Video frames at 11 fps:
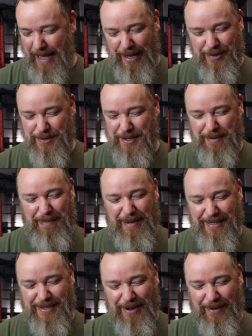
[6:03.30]
Interesting
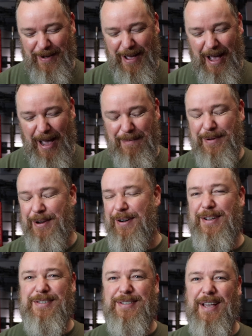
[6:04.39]
piece though. I'm
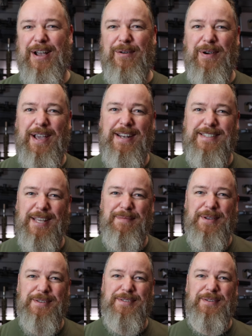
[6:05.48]
curious what kind of
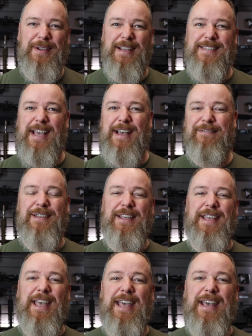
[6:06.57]
10mm you guys have,
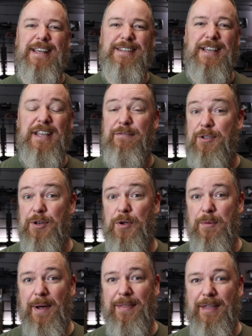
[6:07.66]
and if you knew
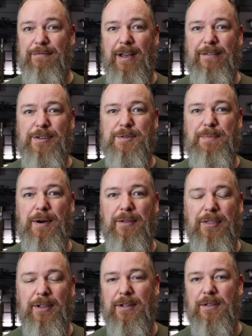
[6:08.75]
about that 5-inch barrel
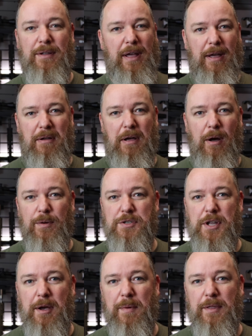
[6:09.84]
thing. I always
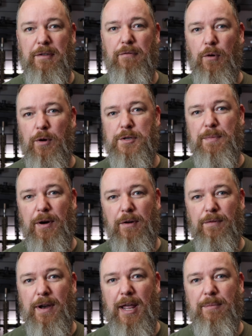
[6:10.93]
talk about the 4-inch barrel
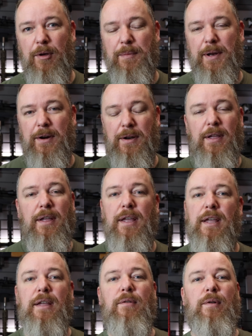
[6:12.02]
for 9mm.
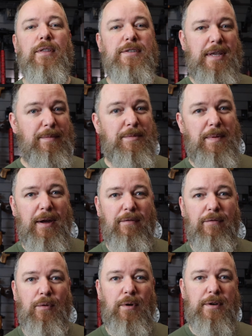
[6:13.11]
Well, the Sammy spec
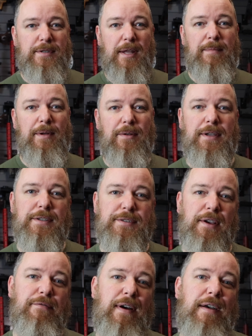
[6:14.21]
for 10mm is
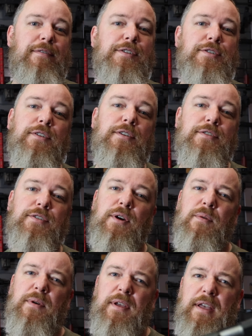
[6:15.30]
a 5-incher.
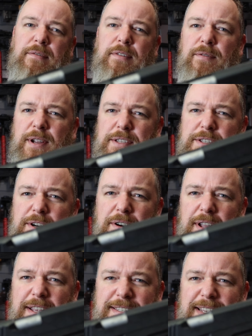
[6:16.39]
So have you ever considered
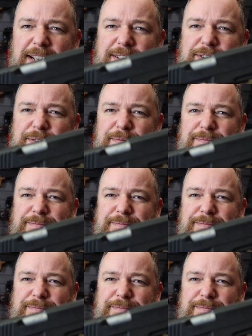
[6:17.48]
a 6?